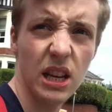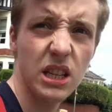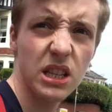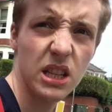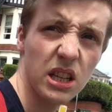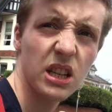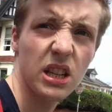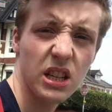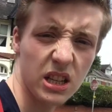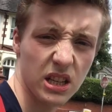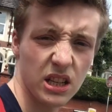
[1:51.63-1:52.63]
days
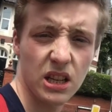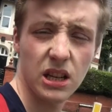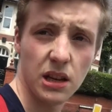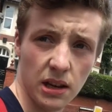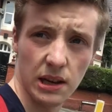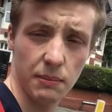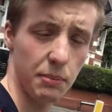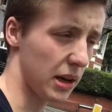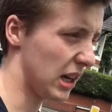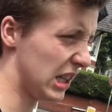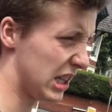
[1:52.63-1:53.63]

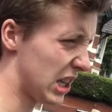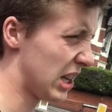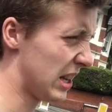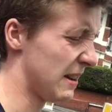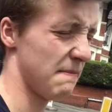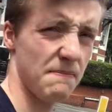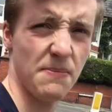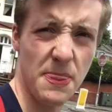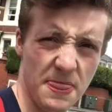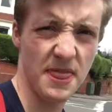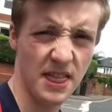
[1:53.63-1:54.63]
because,
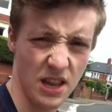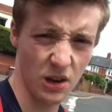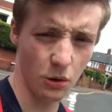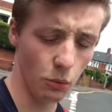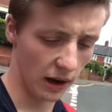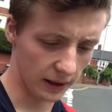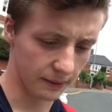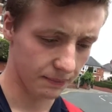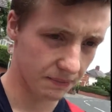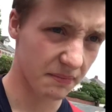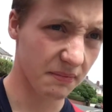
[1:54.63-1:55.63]
well,
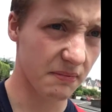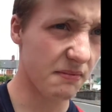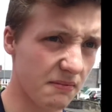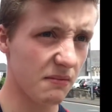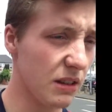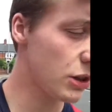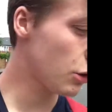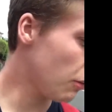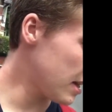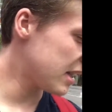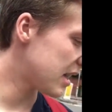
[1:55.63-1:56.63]
on
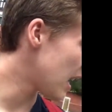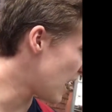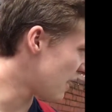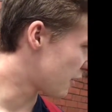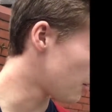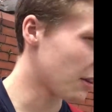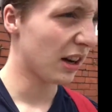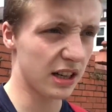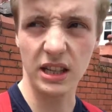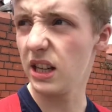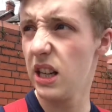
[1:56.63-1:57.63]
the Wednesday I have
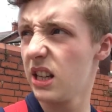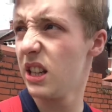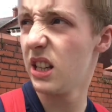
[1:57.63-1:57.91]
karate.